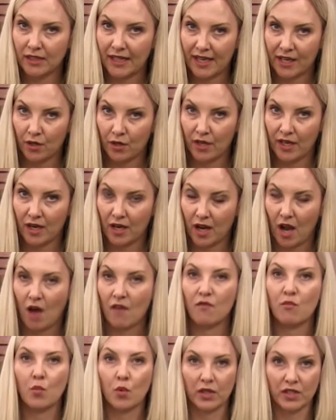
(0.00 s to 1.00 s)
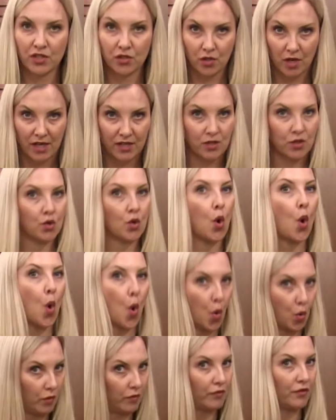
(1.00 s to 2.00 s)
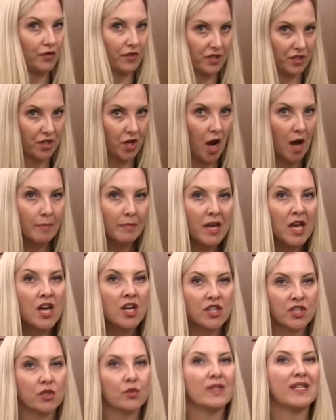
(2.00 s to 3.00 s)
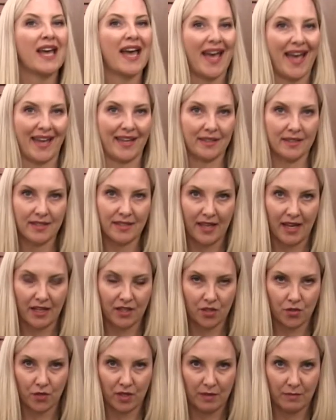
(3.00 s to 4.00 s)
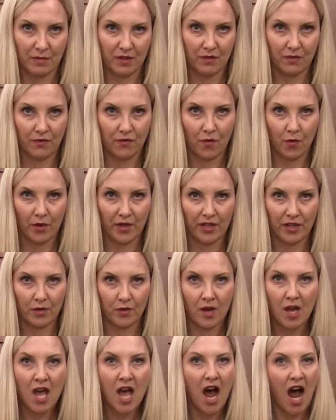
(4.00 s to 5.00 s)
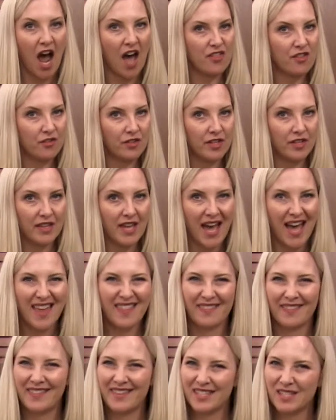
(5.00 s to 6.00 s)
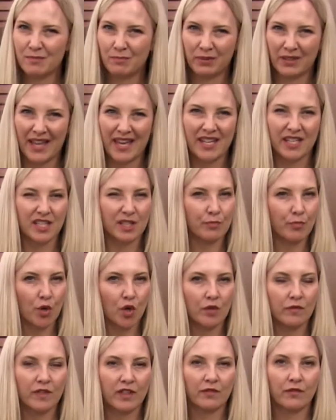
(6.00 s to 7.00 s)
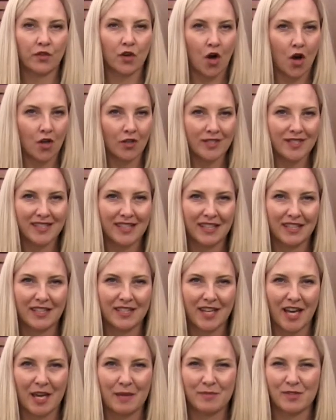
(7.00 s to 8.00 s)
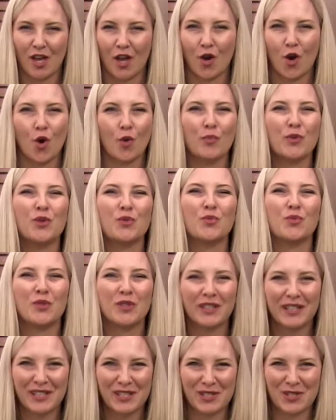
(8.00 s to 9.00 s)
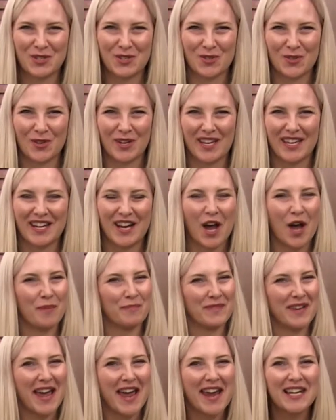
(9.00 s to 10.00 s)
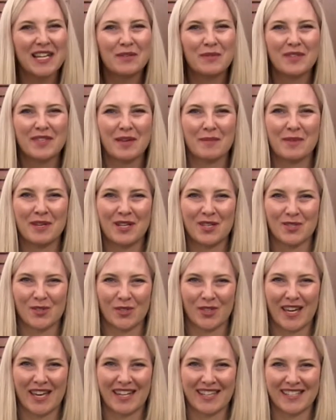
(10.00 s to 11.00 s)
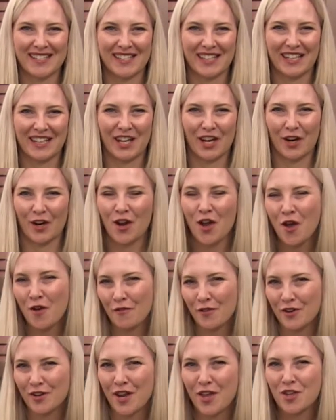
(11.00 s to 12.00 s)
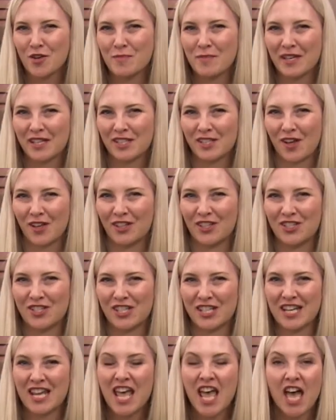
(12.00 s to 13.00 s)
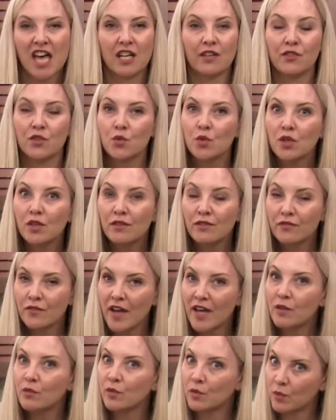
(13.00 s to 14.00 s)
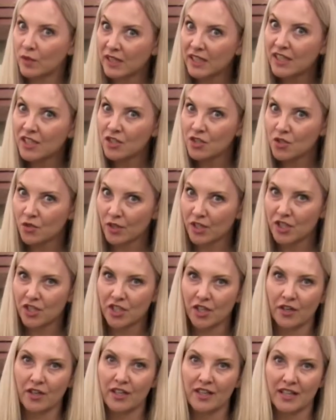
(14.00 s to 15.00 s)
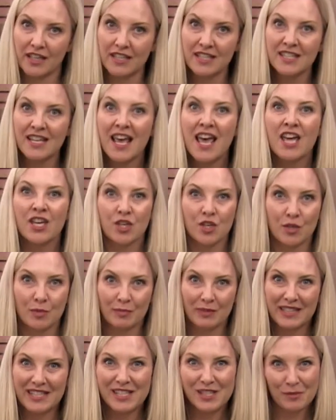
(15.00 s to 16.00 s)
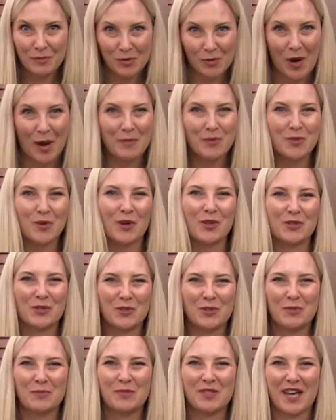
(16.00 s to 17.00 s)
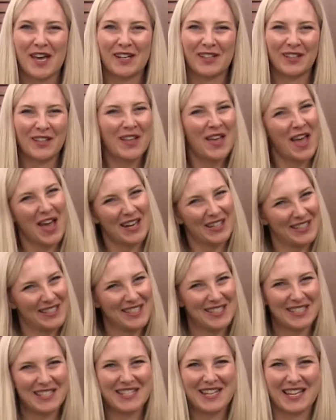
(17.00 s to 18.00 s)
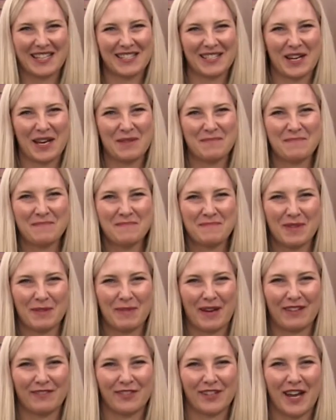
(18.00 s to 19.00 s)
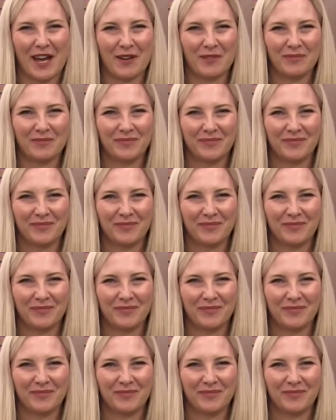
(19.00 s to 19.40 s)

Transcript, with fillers: layering of moisturizer over the top to enhance that treatment for you. Other than that, this blend is perfect for all skin types. I hope you really enjoy it. I'm Natalie with Eminence Organic Skincare for another mixology. And if you or a friend would really enjoy sharing this, you can please subscribe to our YouTube channel. And I'll see you next time. Bye-bye for now.